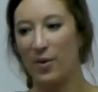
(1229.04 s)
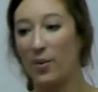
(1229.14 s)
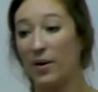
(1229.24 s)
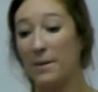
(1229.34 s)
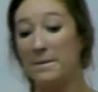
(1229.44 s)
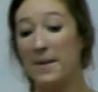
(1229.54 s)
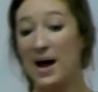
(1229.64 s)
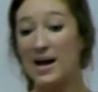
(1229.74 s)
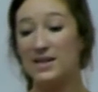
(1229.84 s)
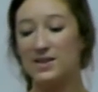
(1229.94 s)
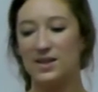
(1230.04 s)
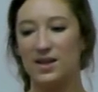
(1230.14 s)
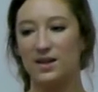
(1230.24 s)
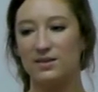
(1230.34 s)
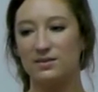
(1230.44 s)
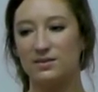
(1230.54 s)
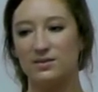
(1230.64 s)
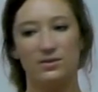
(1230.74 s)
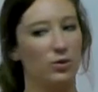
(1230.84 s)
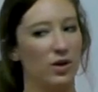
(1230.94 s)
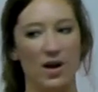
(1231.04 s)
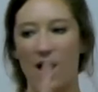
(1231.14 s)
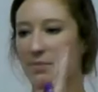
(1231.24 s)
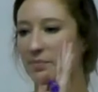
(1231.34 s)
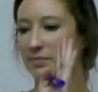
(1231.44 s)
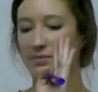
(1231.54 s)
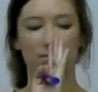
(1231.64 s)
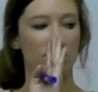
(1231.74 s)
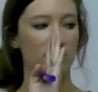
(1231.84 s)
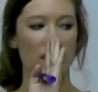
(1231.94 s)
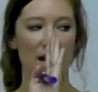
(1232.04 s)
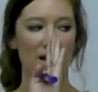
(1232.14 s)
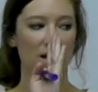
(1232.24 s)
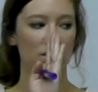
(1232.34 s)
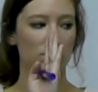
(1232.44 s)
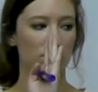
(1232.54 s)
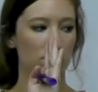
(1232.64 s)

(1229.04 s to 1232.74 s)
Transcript: We're minusing. We're not adding.